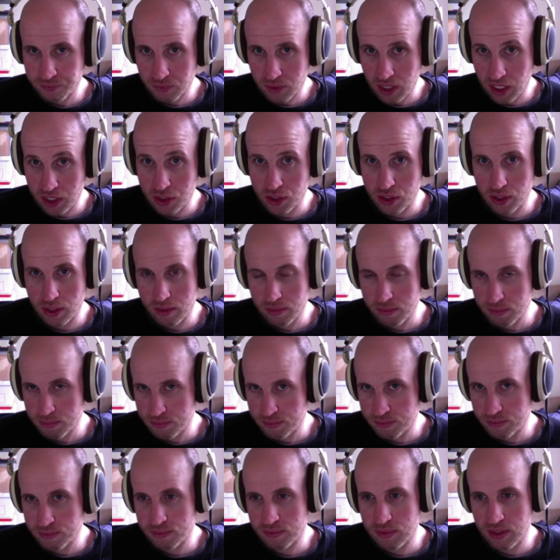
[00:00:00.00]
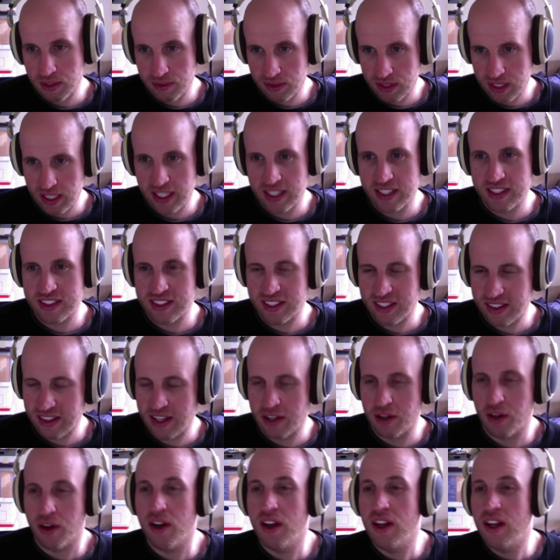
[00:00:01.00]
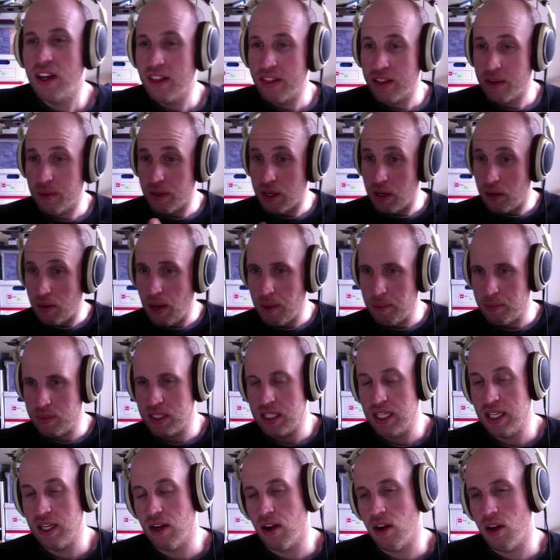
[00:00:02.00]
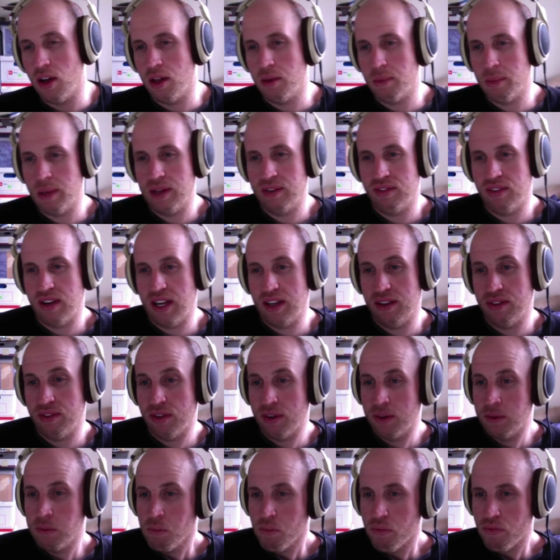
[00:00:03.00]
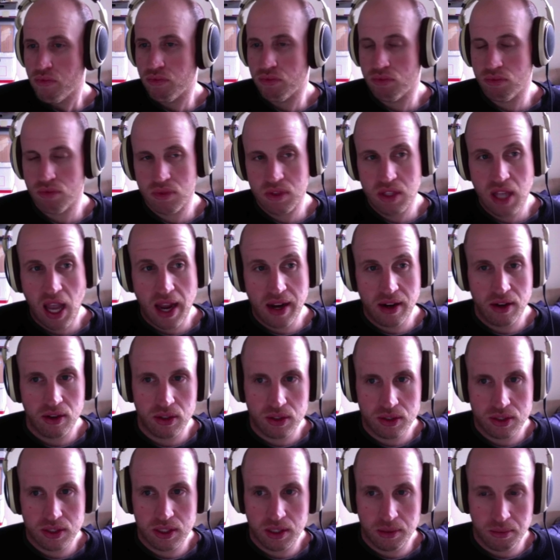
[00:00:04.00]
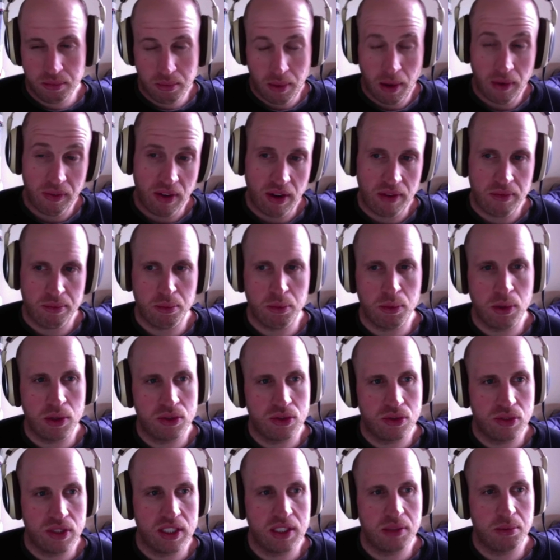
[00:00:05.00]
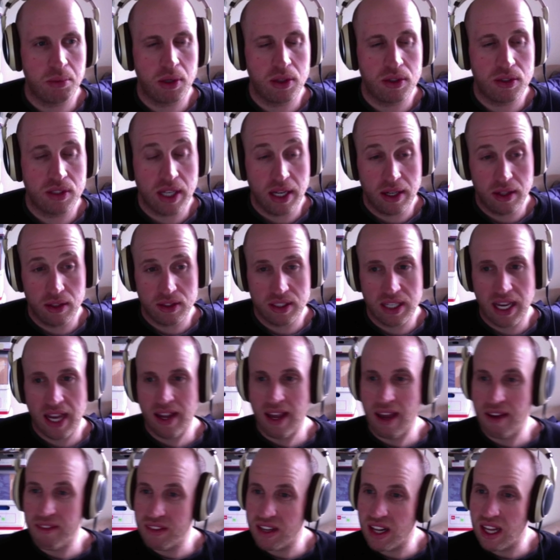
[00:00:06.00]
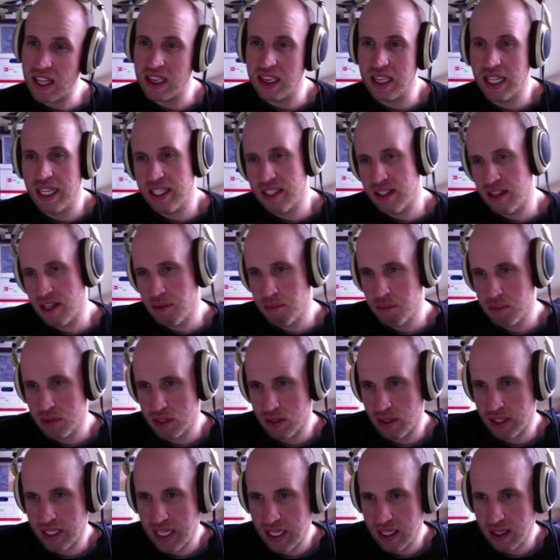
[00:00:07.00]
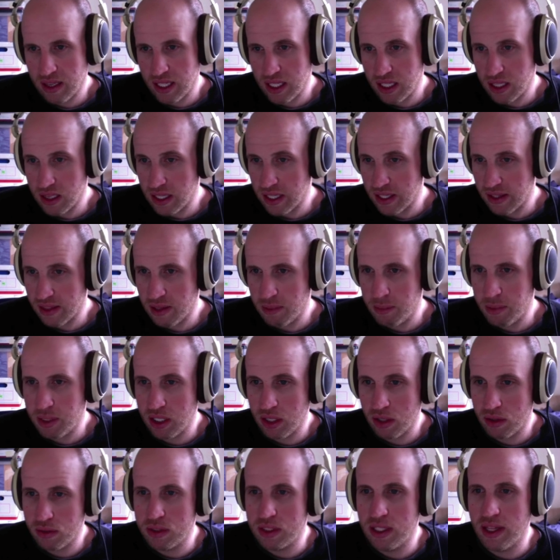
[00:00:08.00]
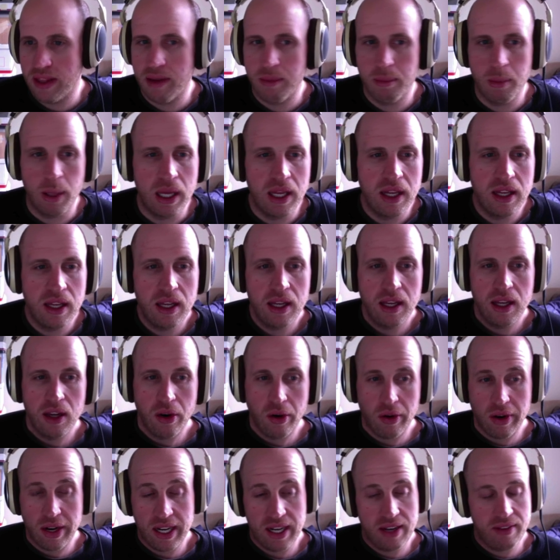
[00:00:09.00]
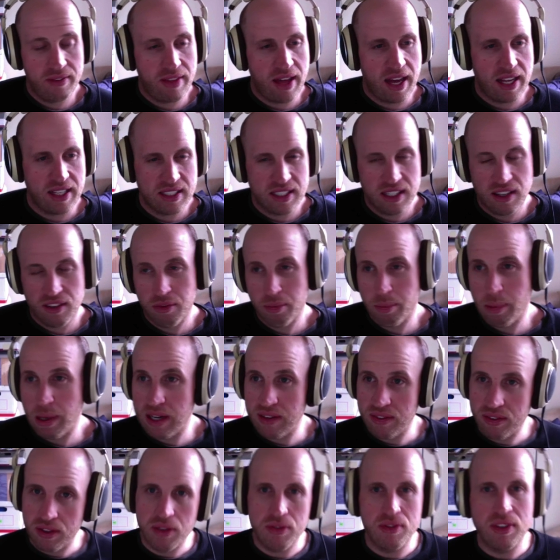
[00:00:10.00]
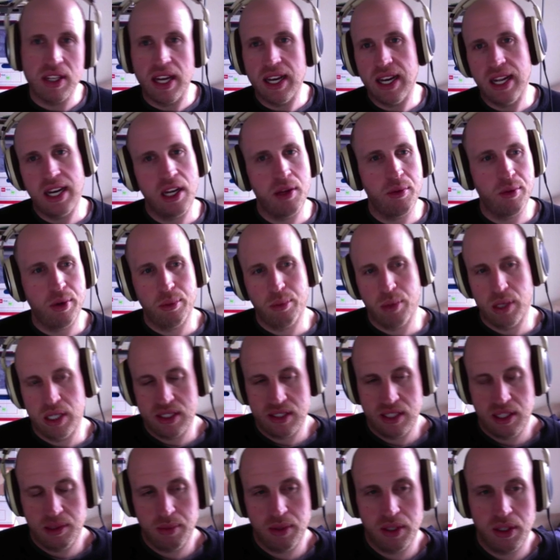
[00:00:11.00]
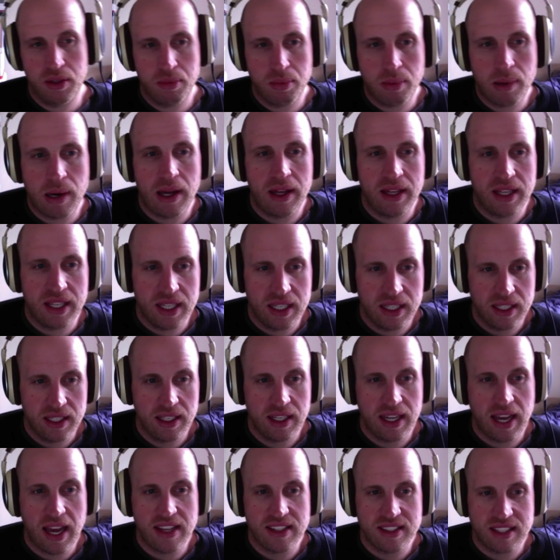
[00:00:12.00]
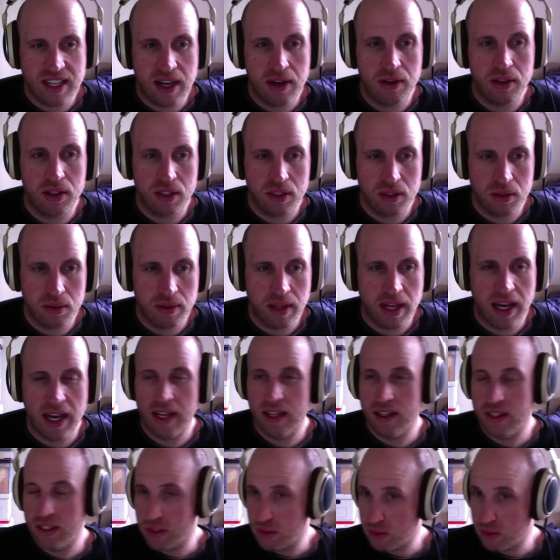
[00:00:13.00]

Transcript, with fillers: I should, if it takes, there, there we go. I'm seeing all my five titles, my five most recent post titles. I have not linked them, so I can't like click them and go to them or any of that stuff. But if you've done any WordPress theming, you probably can guess how to do that.